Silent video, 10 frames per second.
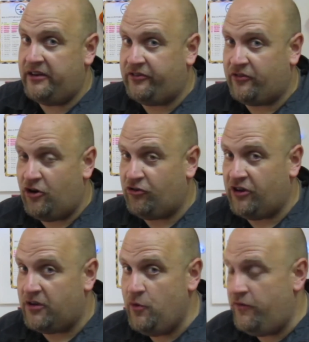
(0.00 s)
Star
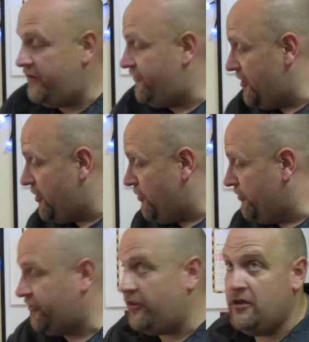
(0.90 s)
Trek movie
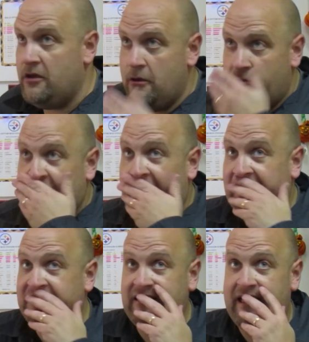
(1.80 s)
figures, which I
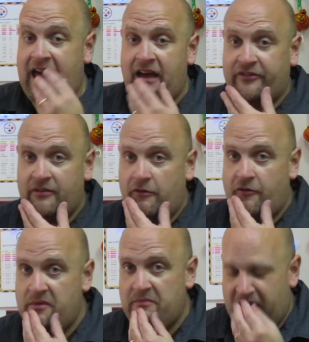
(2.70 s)
actually have some of
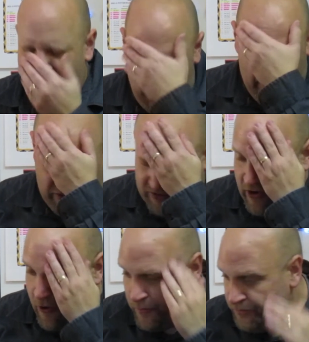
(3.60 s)
them in my office
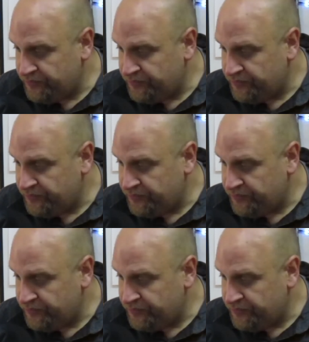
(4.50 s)
here,